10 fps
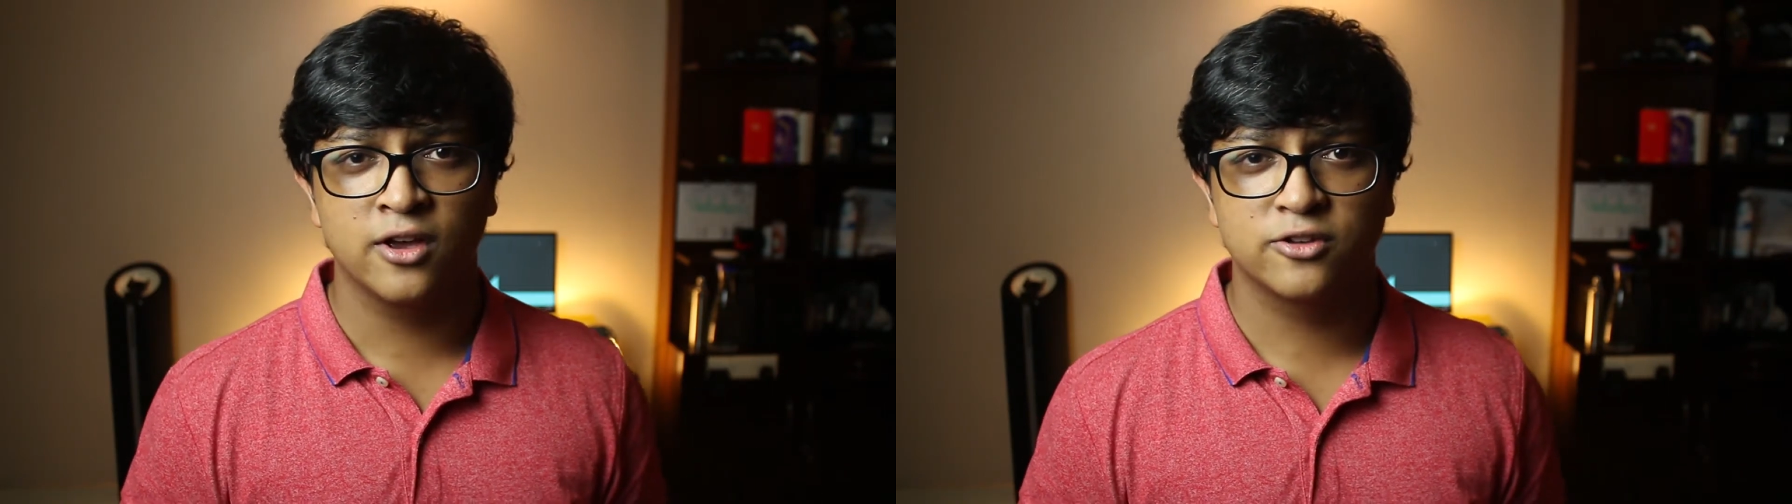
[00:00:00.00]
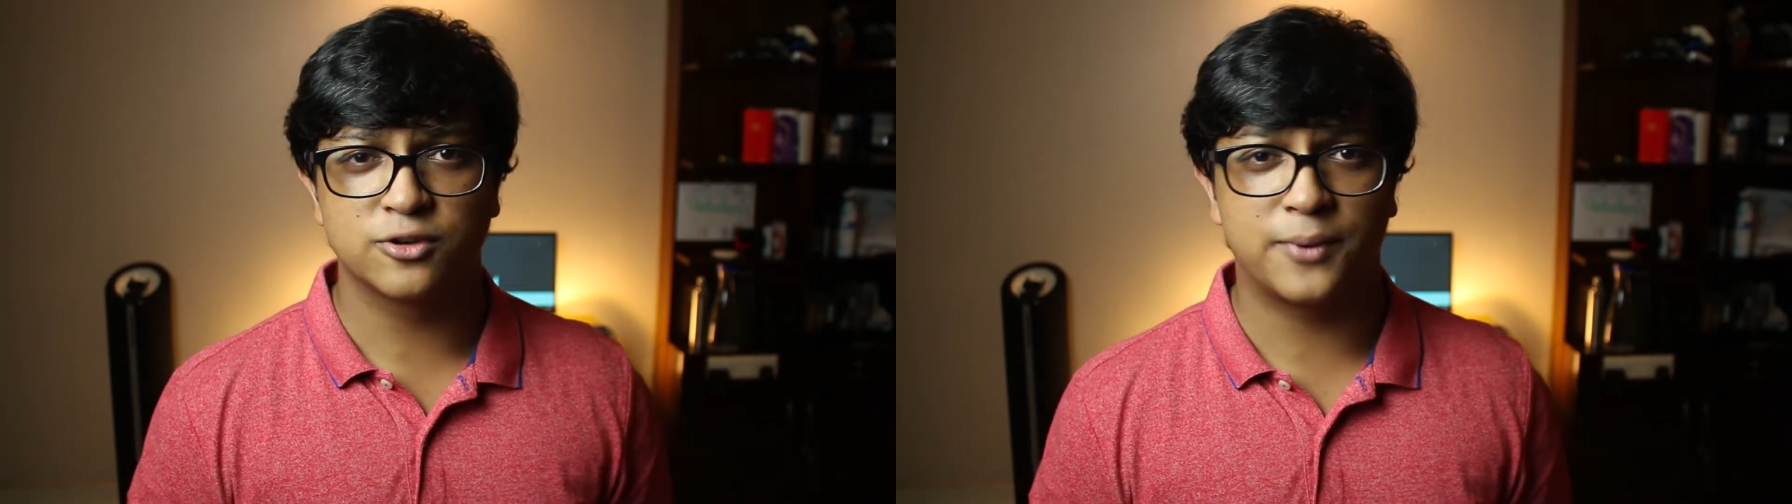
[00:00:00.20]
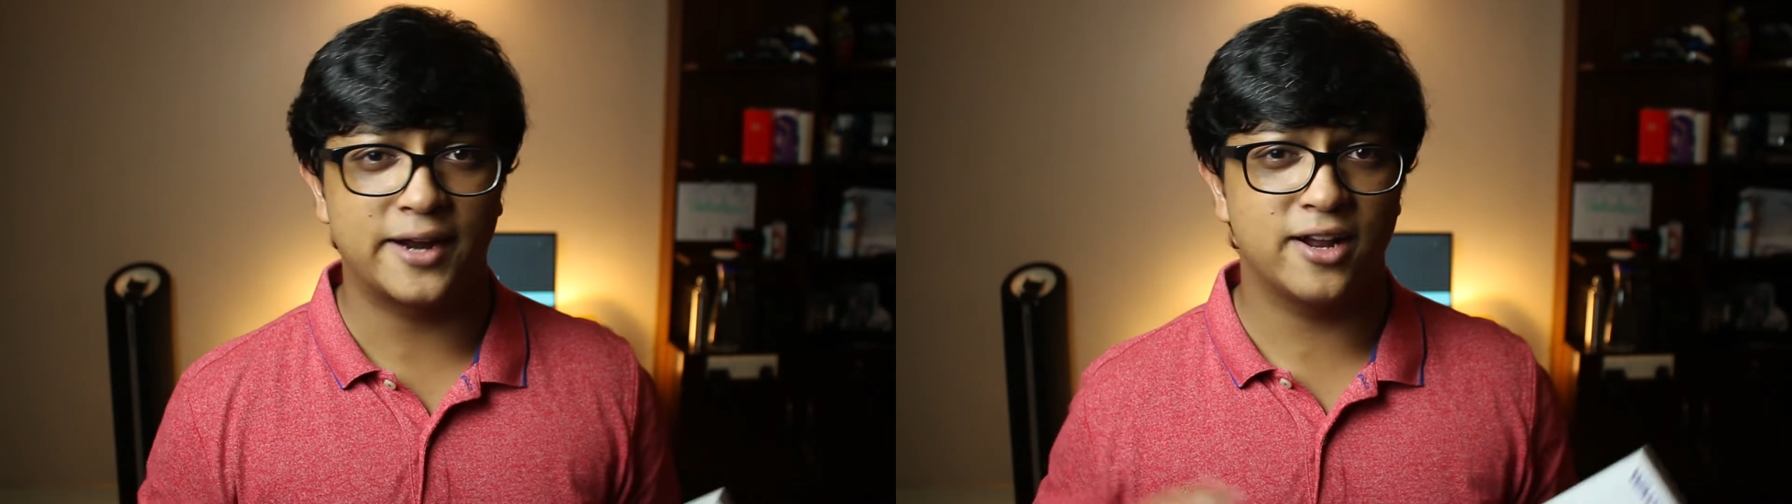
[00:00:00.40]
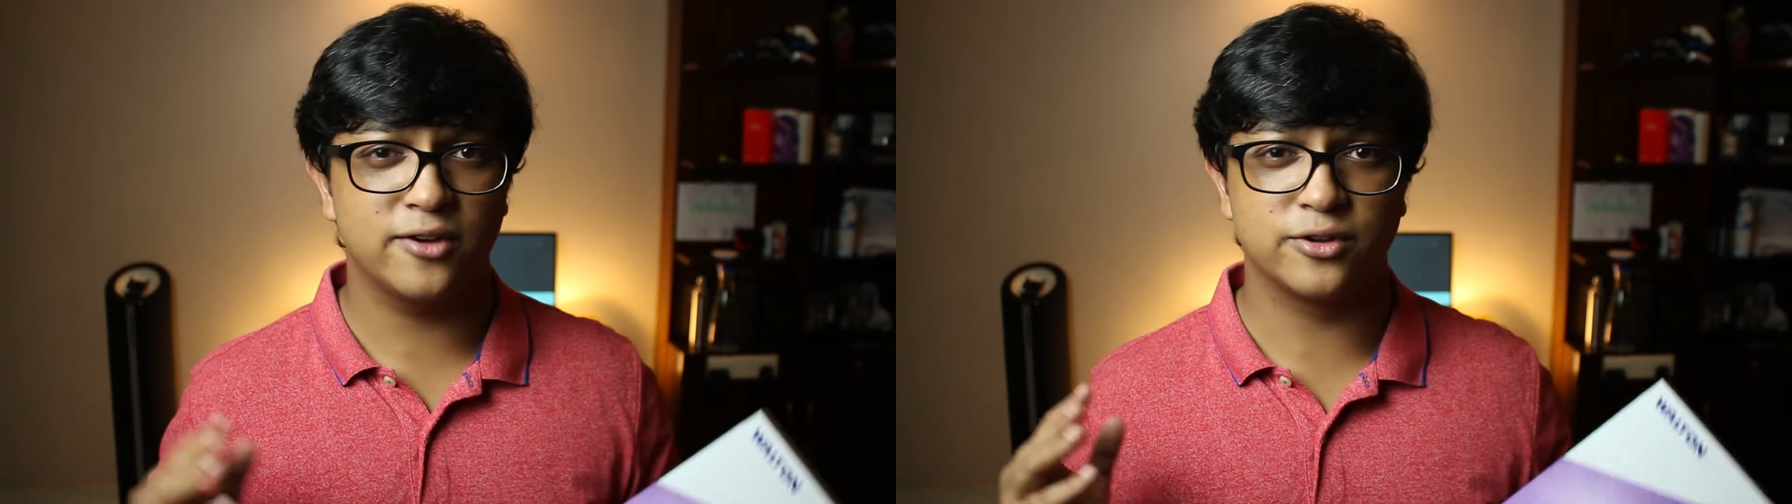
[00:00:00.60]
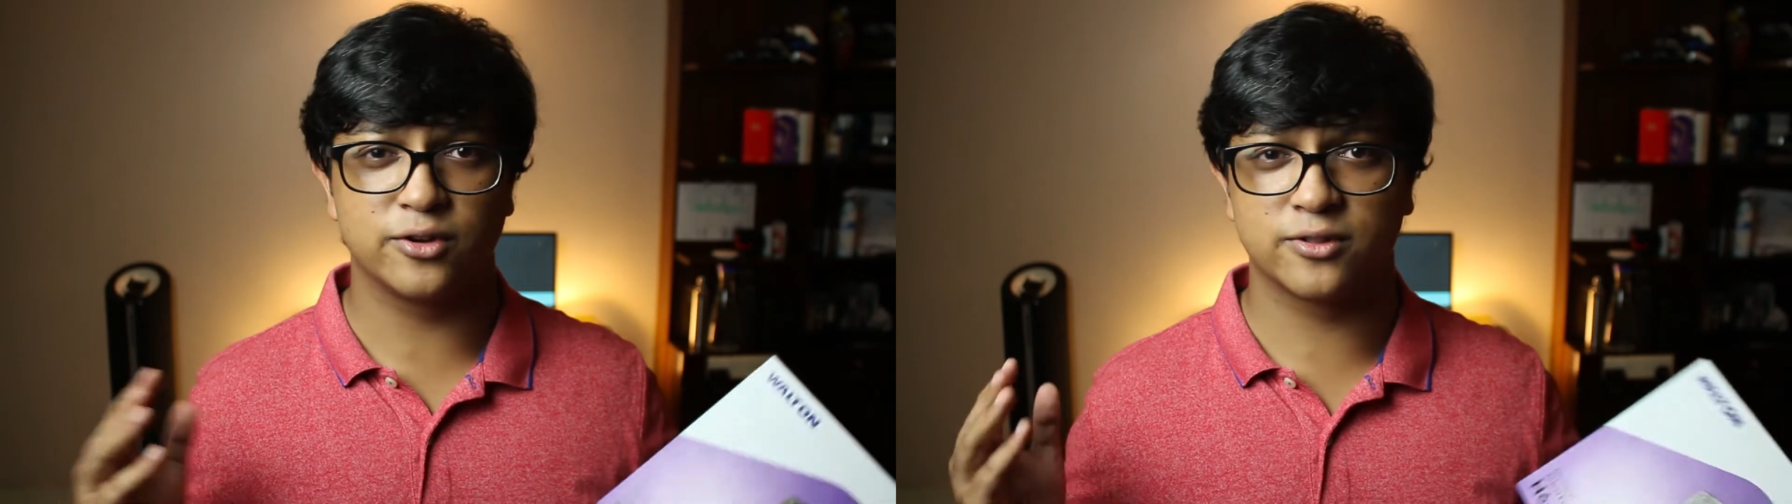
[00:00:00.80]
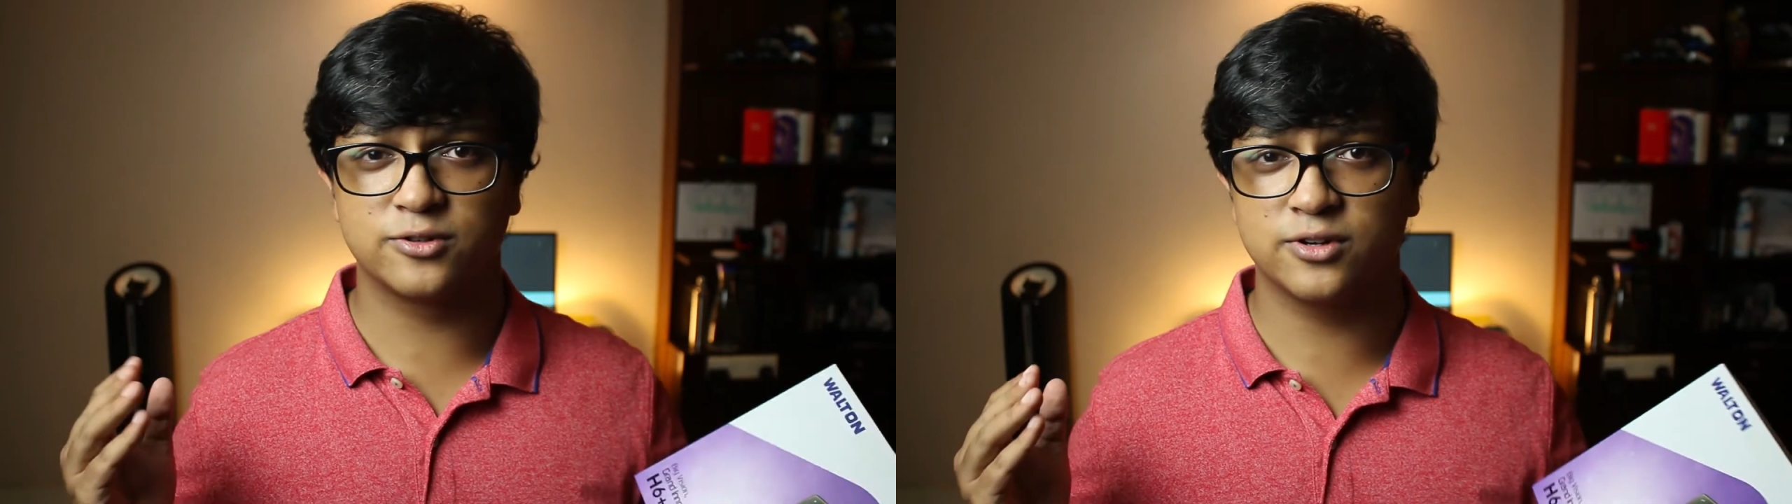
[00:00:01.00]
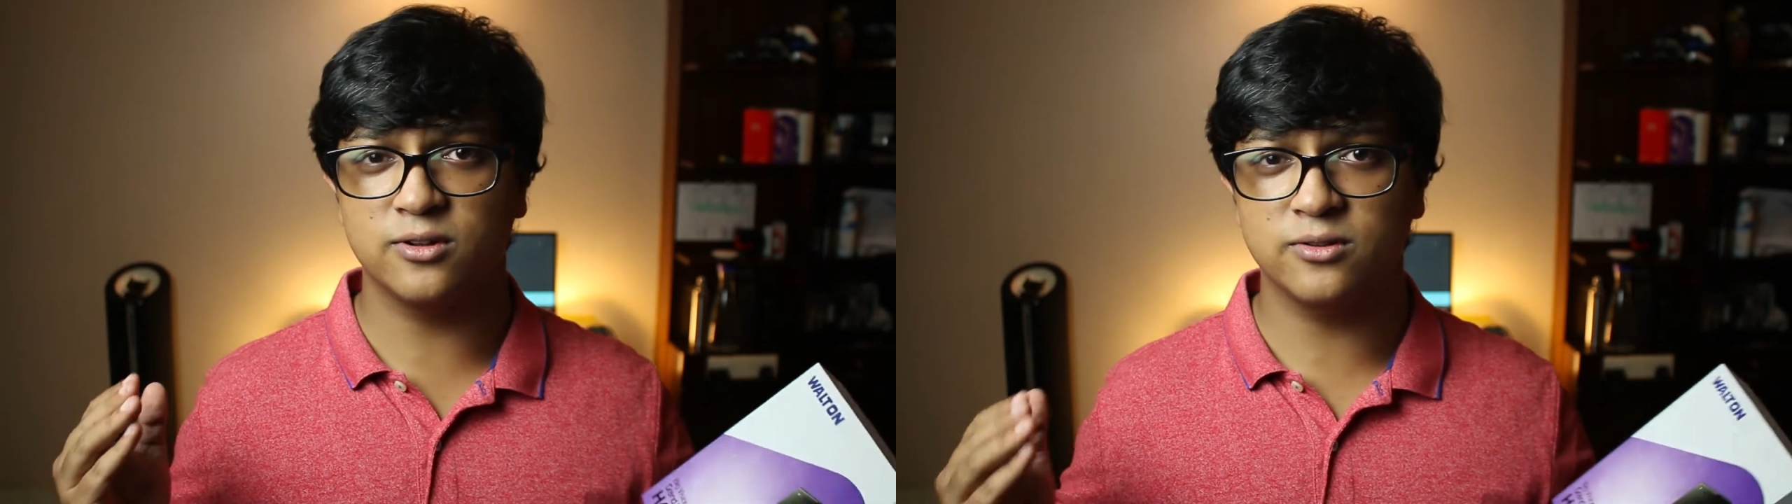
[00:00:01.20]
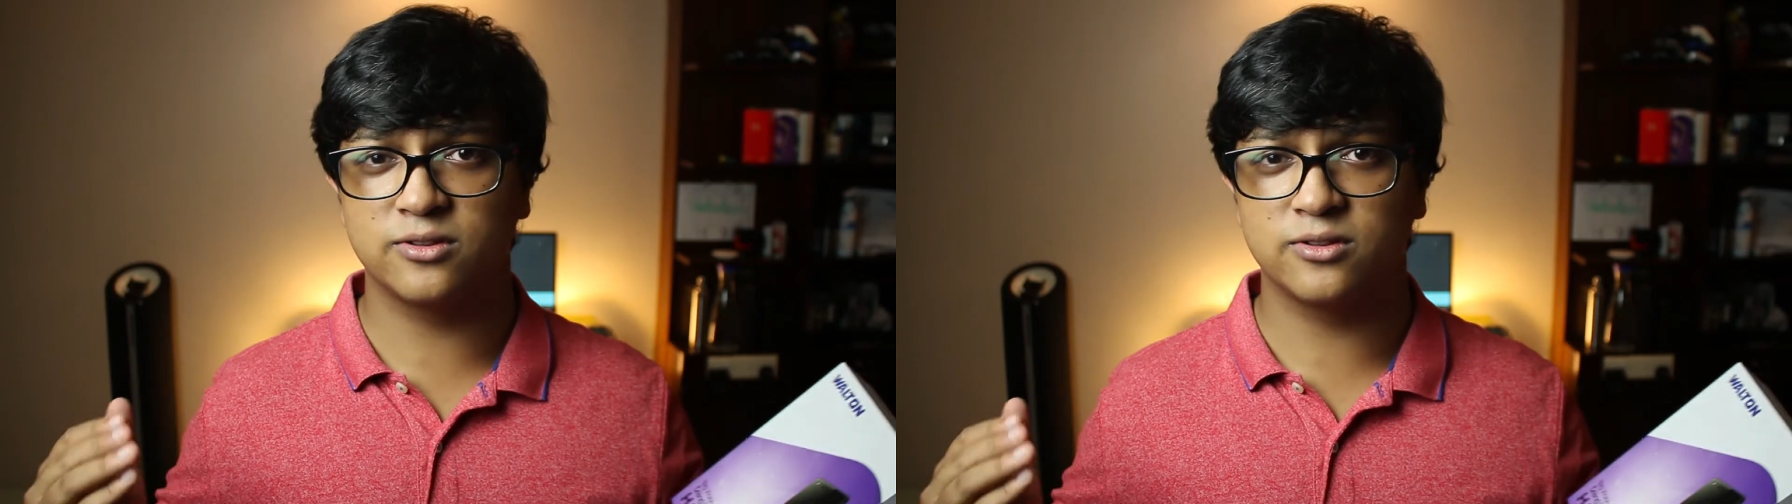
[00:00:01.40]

So by now you know the drill.